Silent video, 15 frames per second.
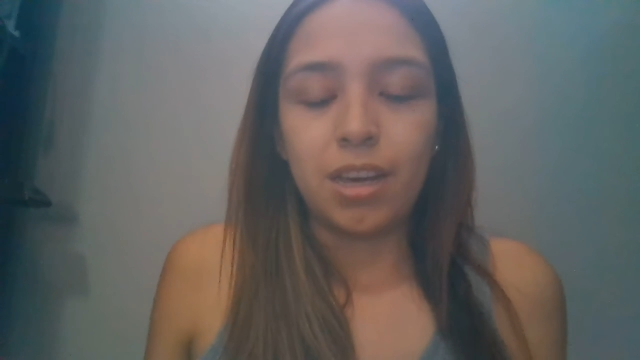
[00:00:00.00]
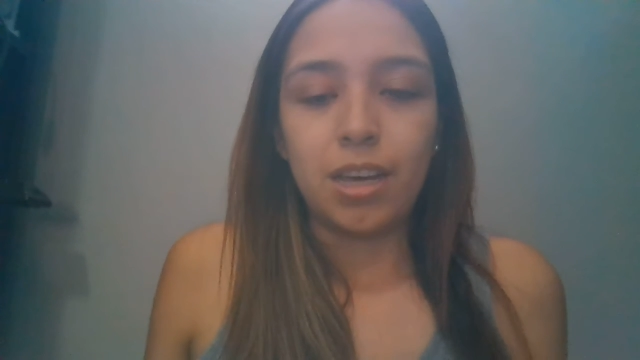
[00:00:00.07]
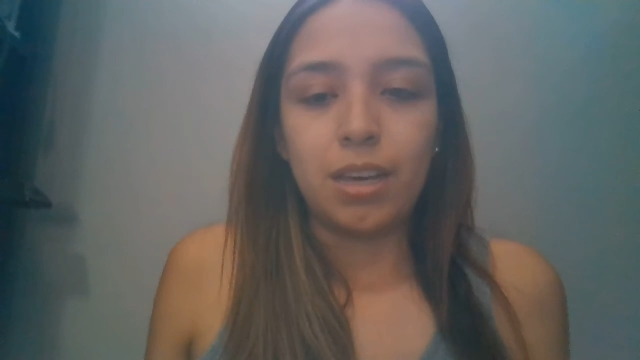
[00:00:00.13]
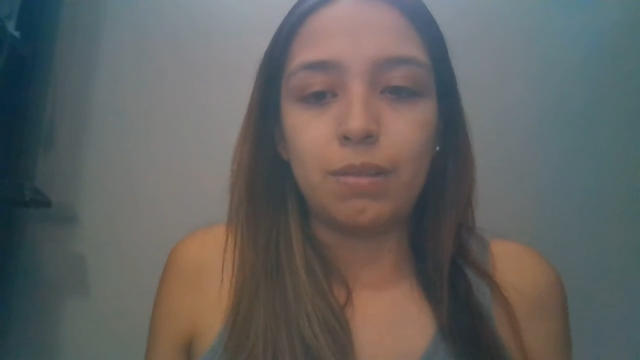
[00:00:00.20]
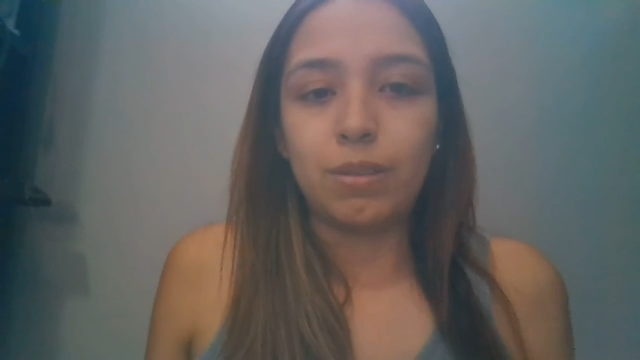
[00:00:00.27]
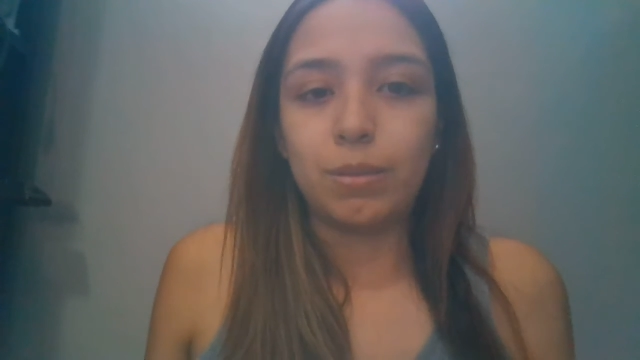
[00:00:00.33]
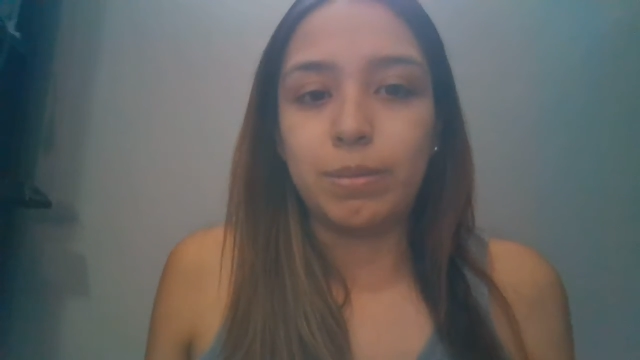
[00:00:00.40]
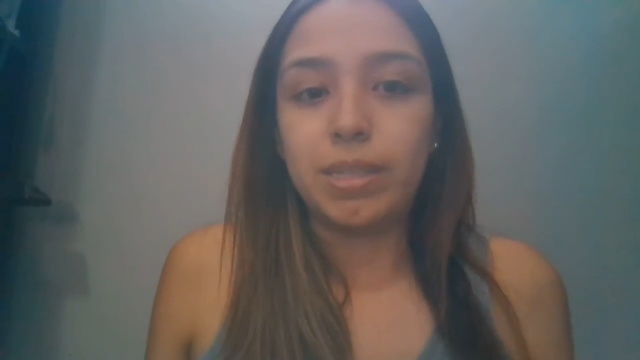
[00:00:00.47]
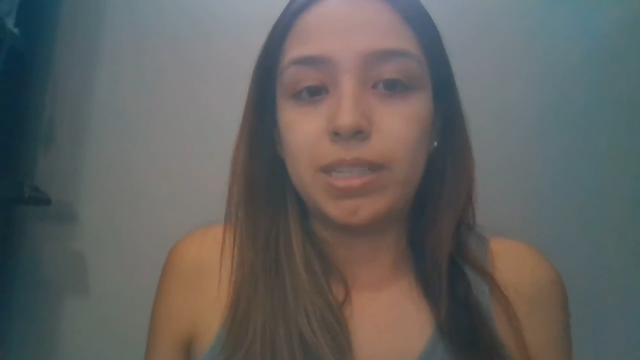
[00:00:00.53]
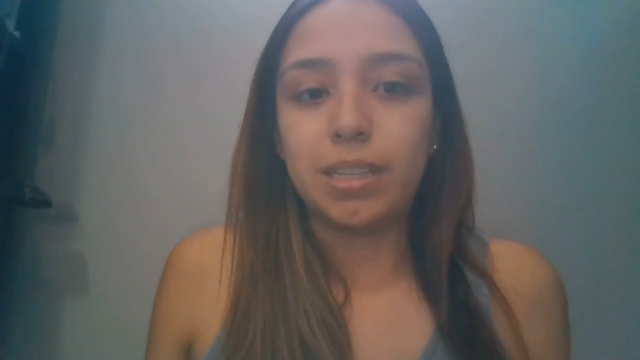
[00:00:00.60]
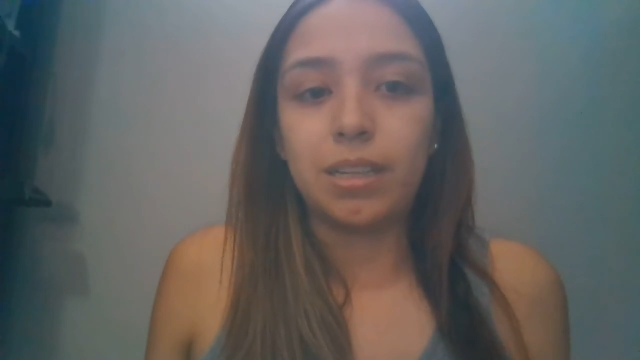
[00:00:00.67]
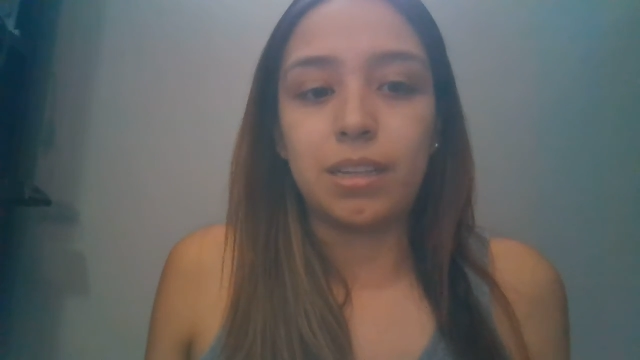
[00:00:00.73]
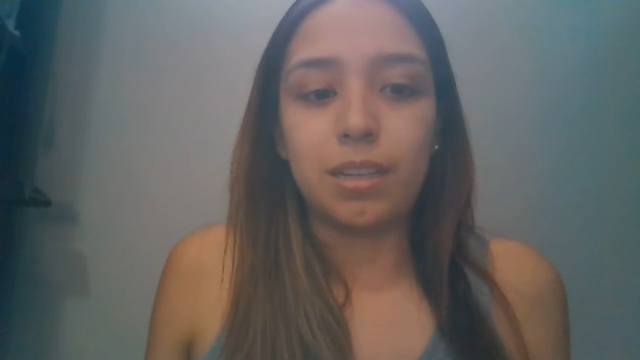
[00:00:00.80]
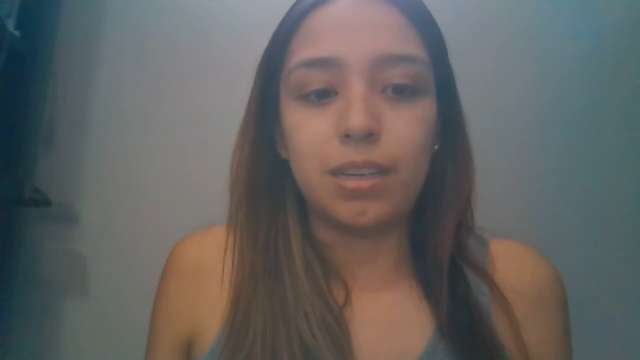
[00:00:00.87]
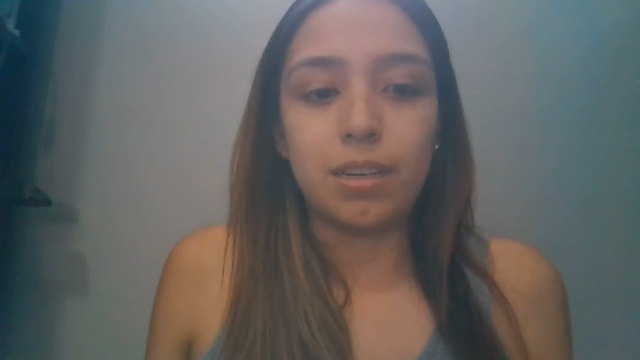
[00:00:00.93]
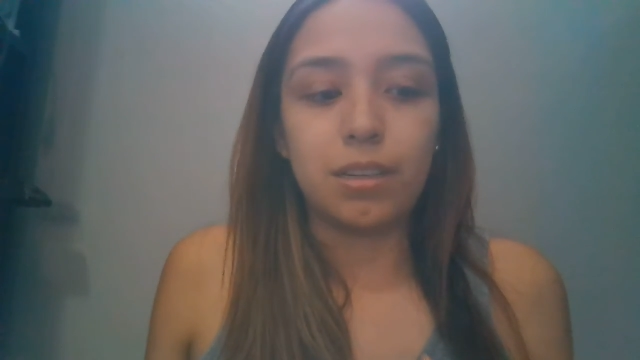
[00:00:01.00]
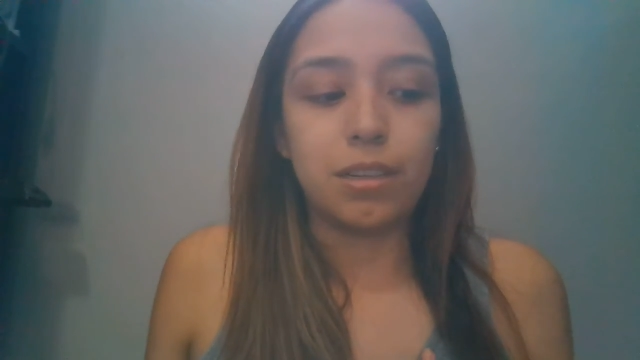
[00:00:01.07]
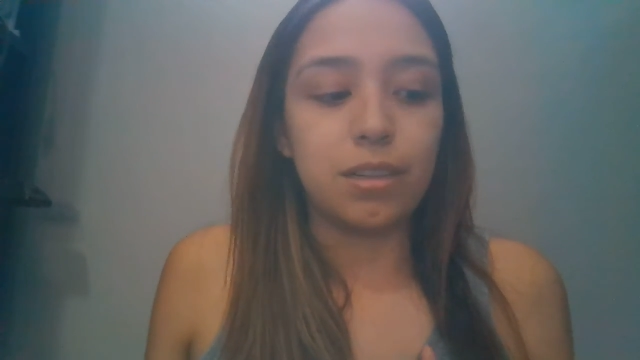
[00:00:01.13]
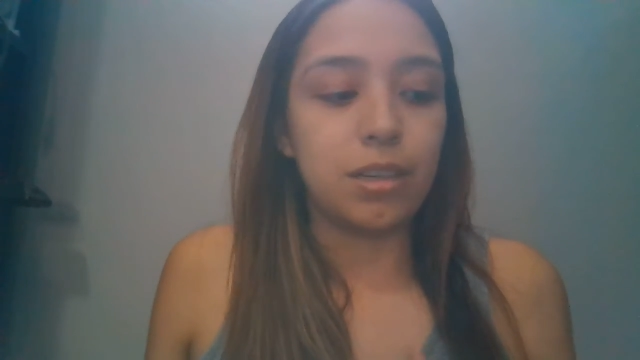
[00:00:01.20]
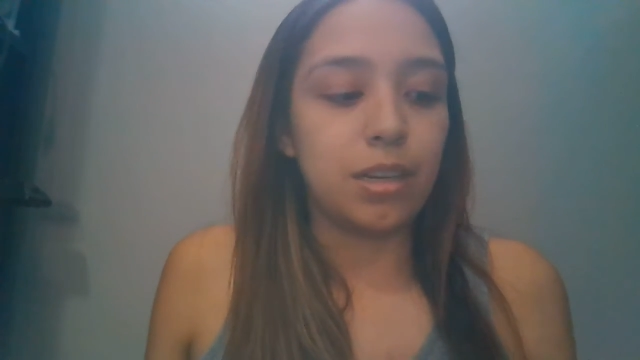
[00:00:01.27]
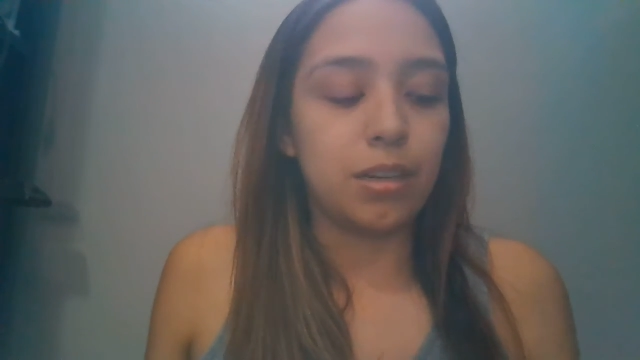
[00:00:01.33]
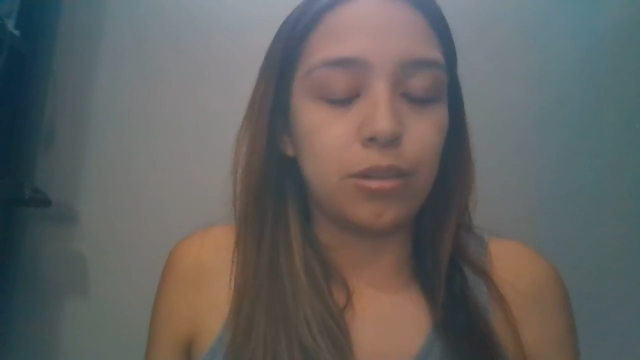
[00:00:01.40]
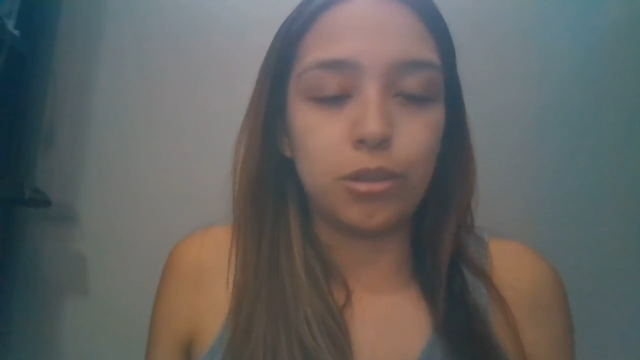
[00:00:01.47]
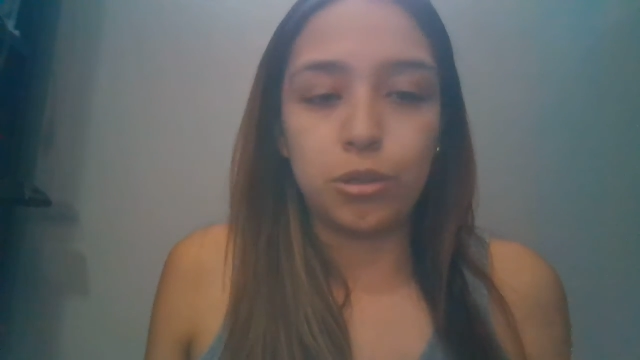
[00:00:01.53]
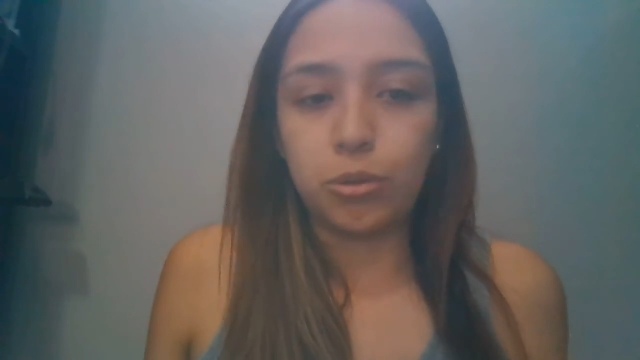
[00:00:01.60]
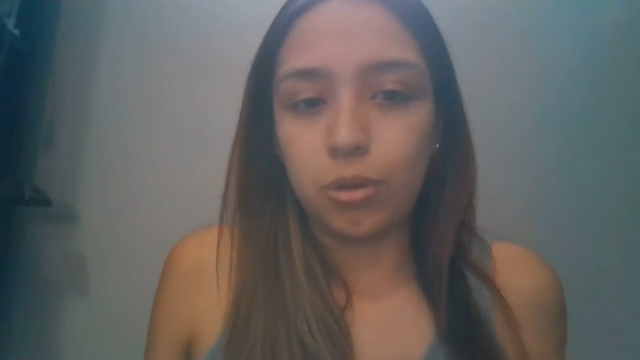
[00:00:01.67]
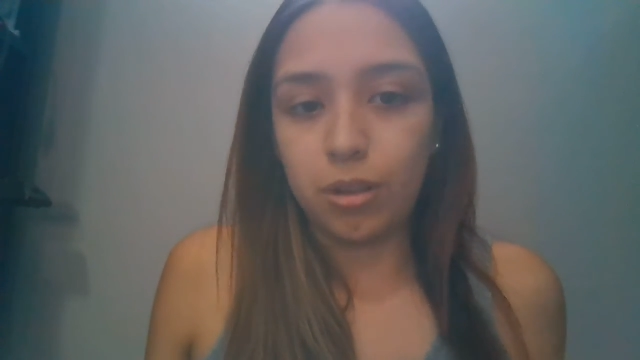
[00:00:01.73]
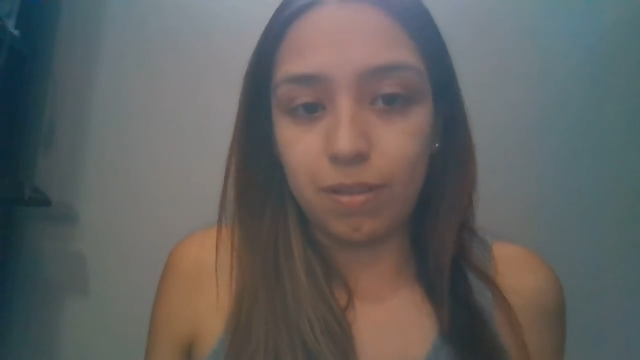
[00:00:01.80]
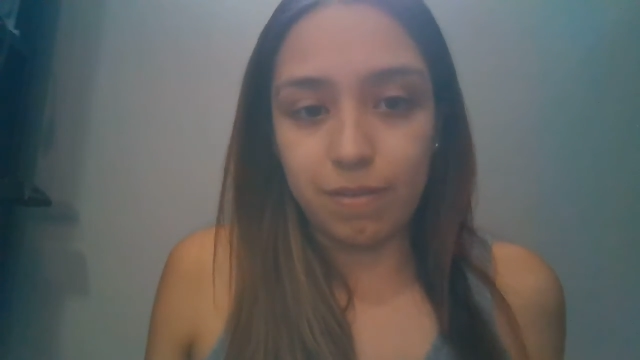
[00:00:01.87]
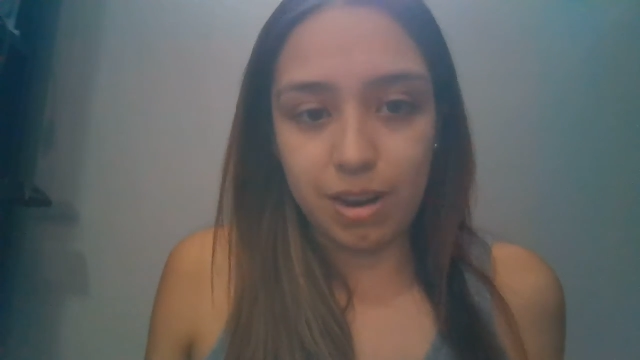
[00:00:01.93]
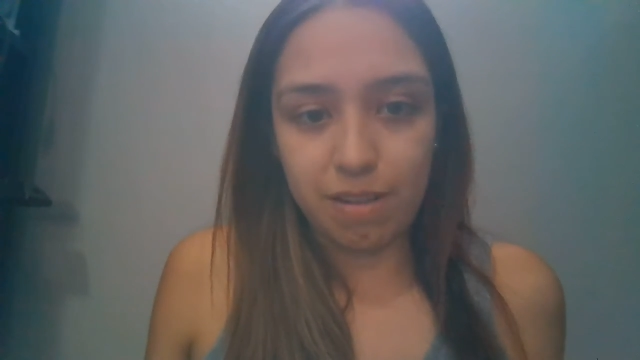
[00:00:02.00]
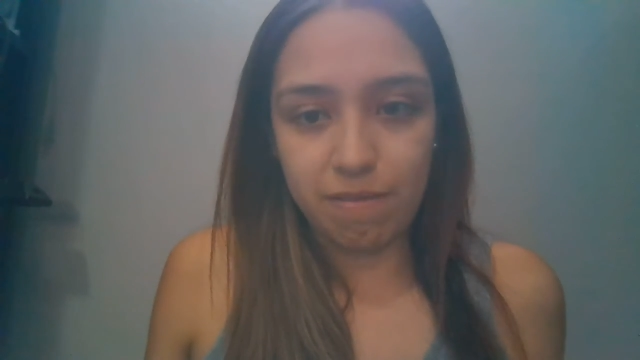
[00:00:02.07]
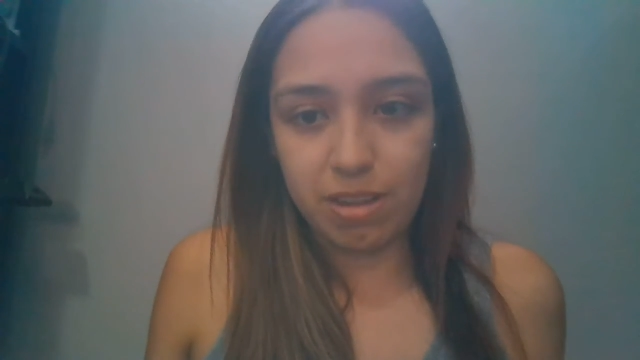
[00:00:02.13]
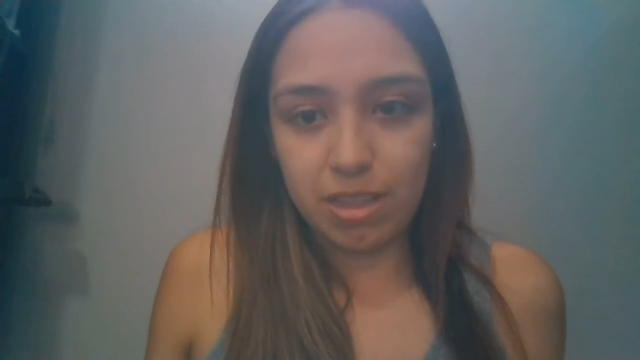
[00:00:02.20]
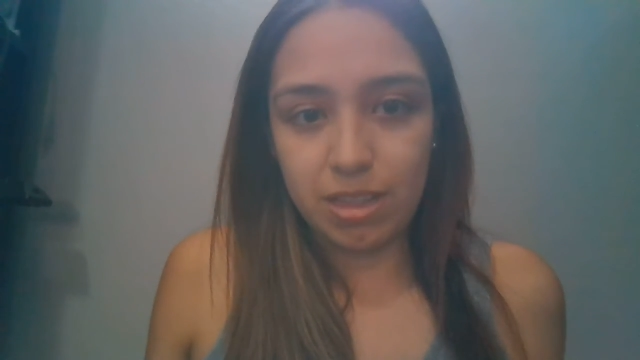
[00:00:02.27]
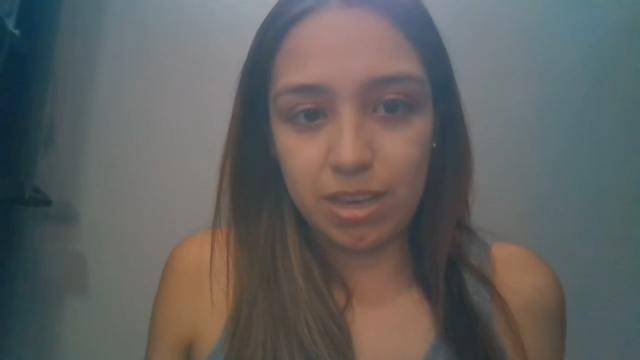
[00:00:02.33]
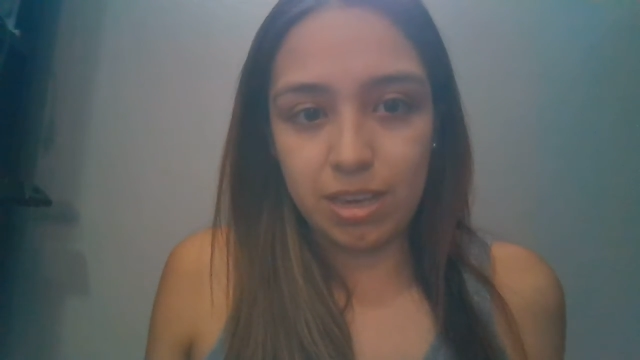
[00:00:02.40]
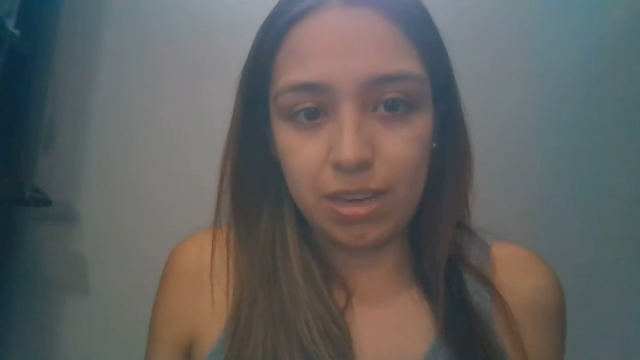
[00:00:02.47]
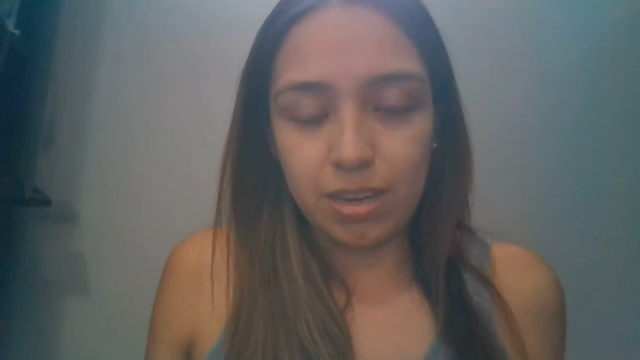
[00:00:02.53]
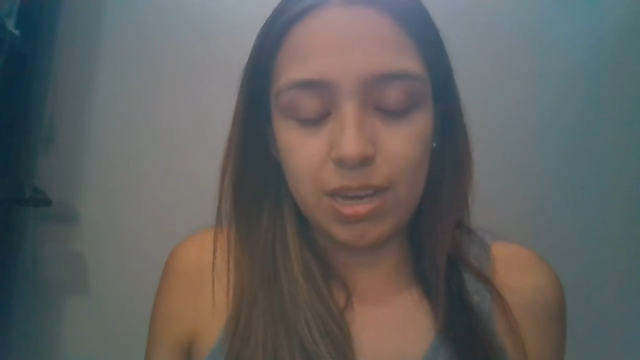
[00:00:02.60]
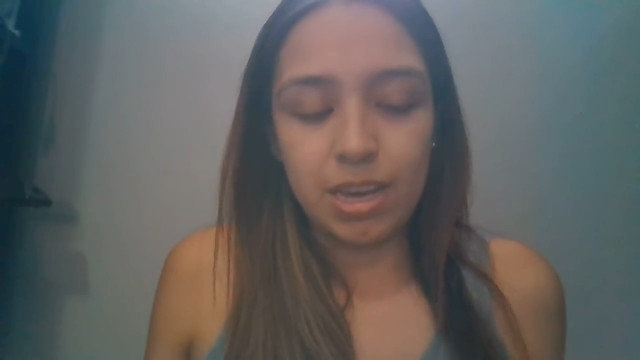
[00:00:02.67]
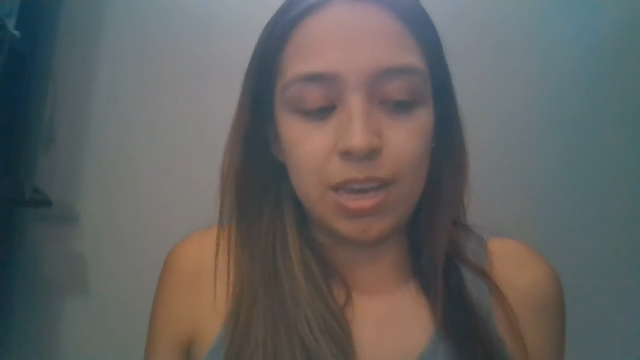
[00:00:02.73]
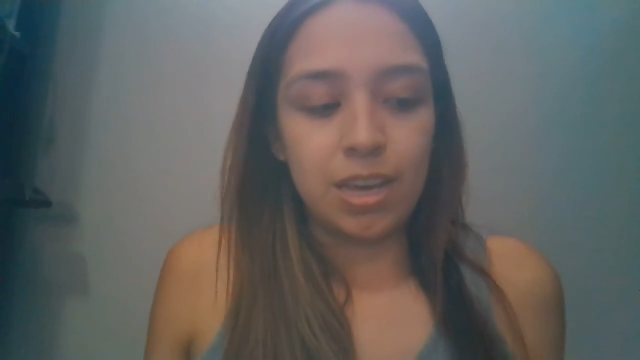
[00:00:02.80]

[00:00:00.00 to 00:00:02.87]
He was basically in control of everything.